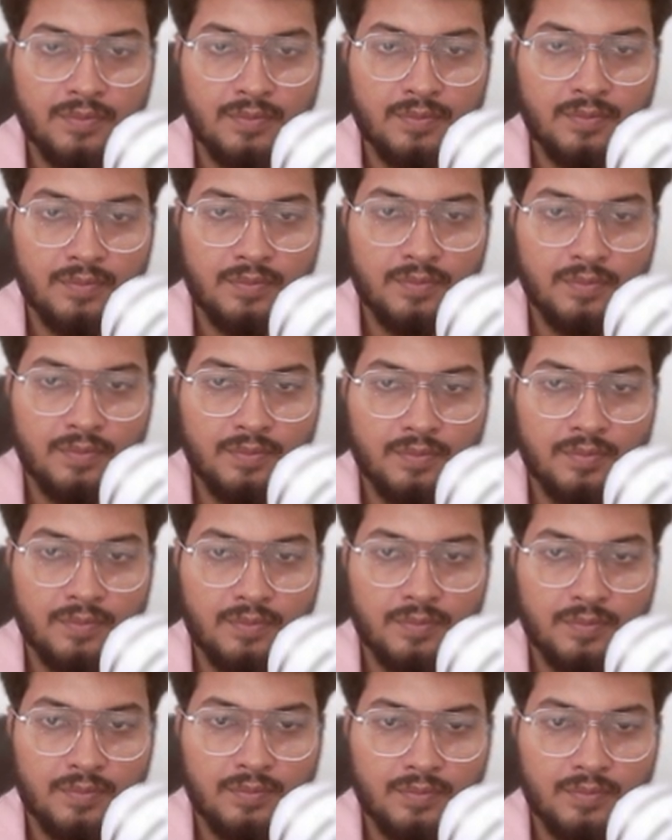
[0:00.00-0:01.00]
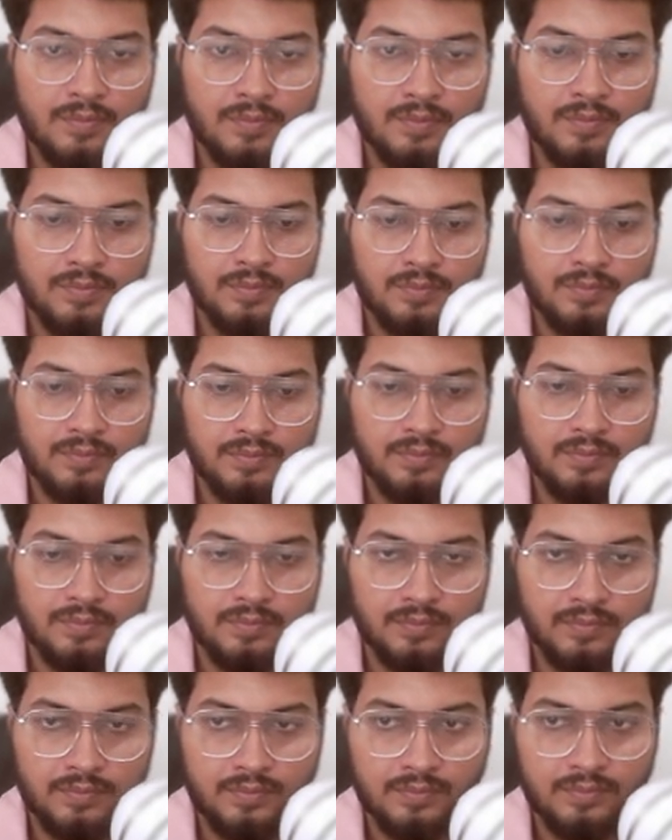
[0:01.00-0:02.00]

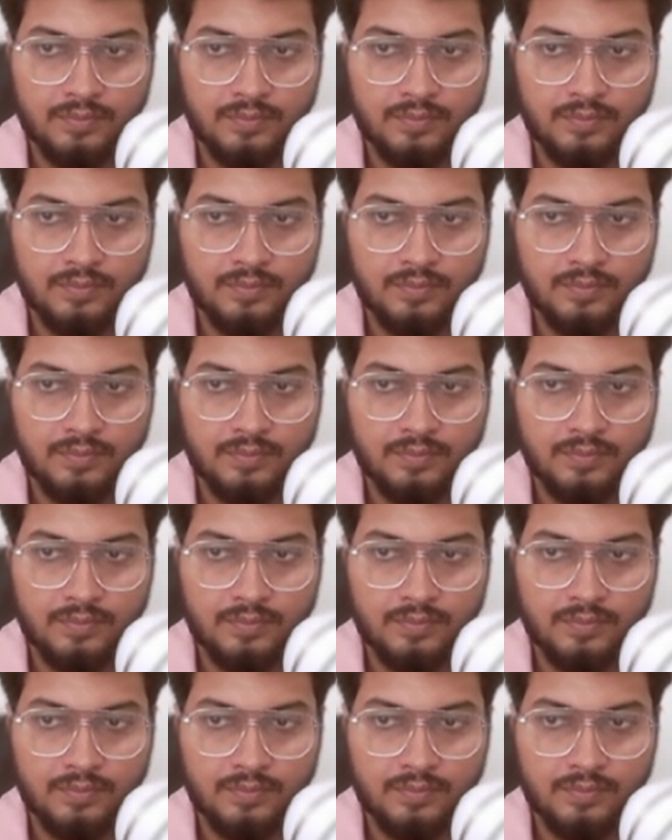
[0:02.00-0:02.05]
Nobody speaks.